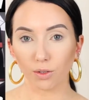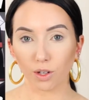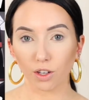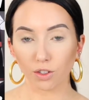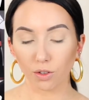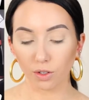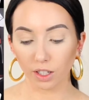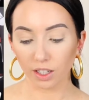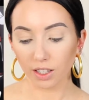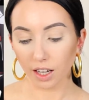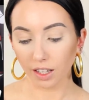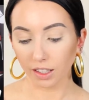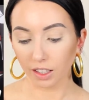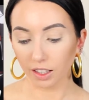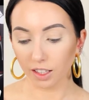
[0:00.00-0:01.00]
I was also really
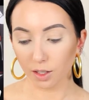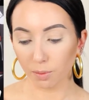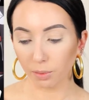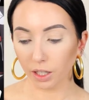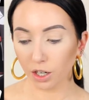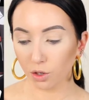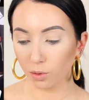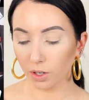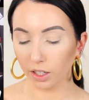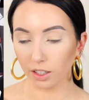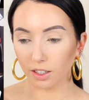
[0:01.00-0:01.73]
excited that this blush one,